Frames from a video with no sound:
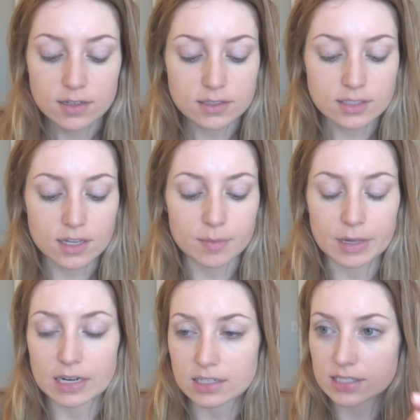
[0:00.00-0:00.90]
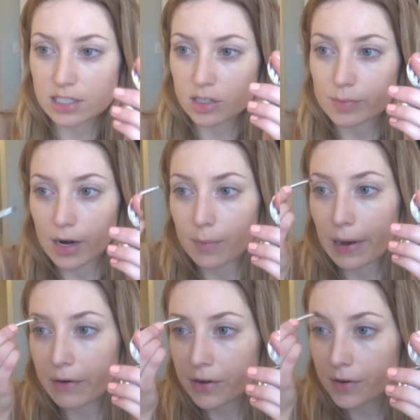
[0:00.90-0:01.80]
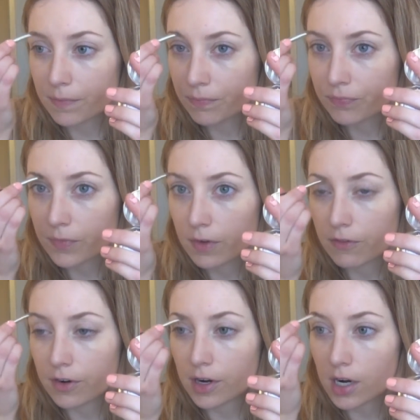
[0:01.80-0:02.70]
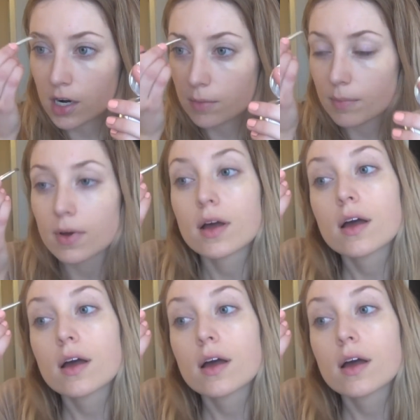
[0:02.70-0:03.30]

some Anastasia brow powder for